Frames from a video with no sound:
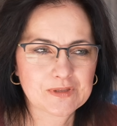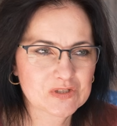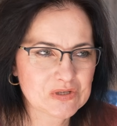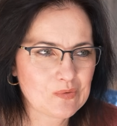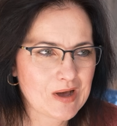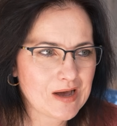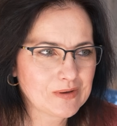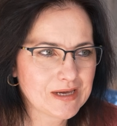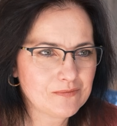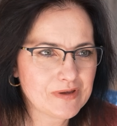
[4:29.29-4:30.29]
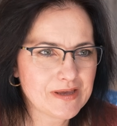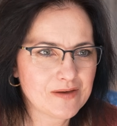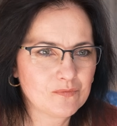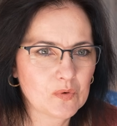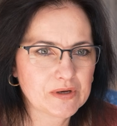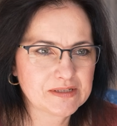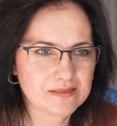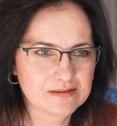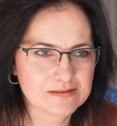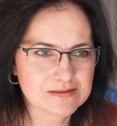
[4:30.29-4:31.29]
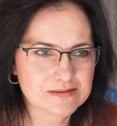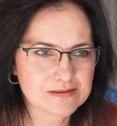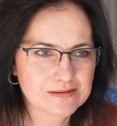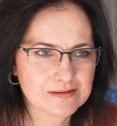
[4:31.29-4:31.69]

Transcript: So how can we avoid this?